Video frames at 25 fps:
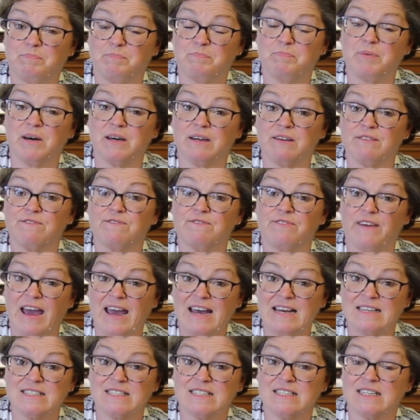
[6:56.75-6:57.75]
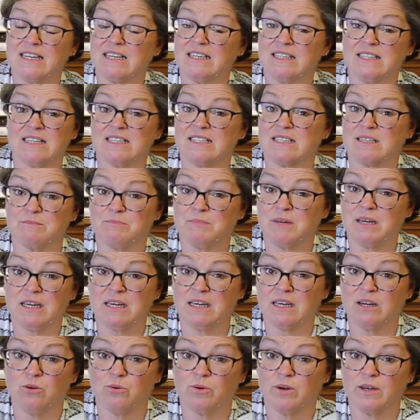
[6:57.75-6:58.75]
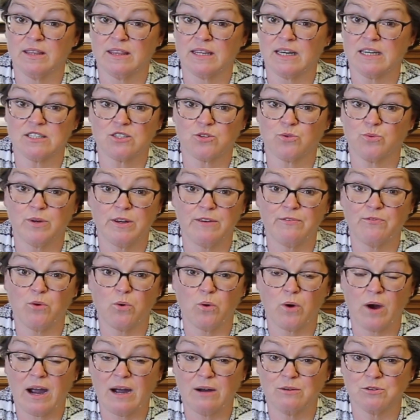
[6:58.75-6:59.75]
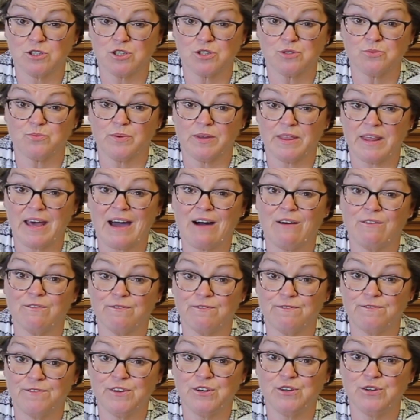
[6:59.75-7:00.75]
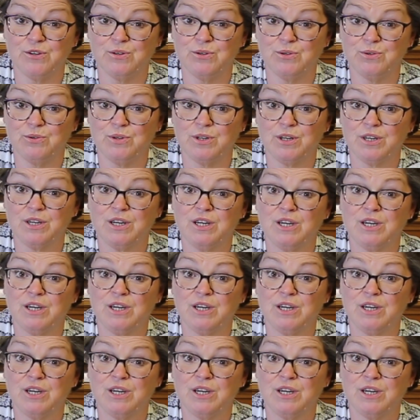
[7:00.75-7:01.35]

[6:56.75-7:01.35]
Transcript: But fasting doesn't mean going that 24 hours without food